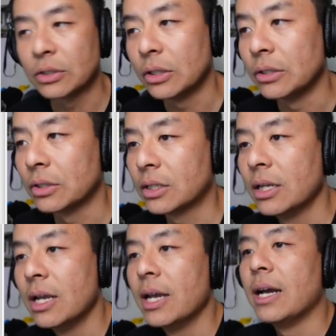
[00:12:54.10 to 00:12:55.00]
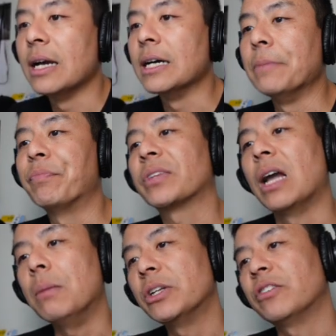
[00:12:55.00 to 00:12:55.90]
coast. How
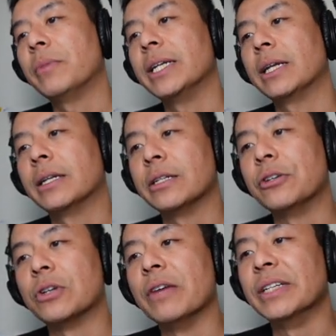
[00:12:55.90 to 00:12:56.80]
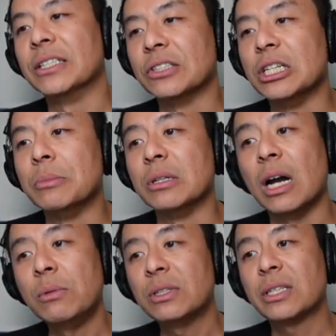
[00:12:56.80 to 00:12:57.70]
much of my day-to-day driving is urban?
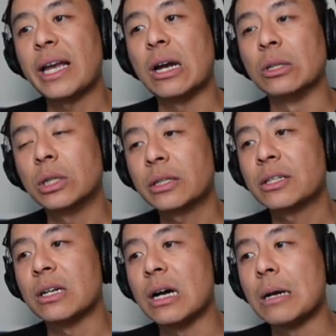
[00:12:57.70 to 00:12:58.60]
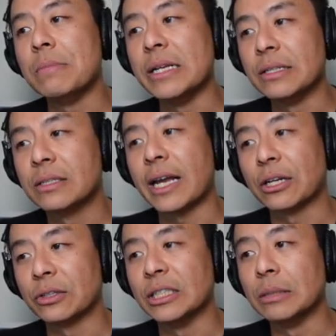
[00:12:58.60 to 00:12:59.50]
I would say a lot of the time it's
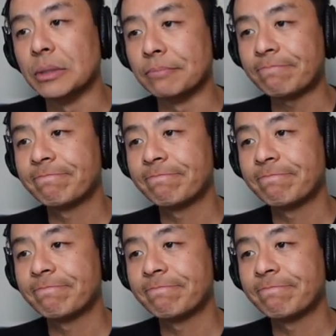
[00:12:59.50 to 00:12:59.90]
actually urban.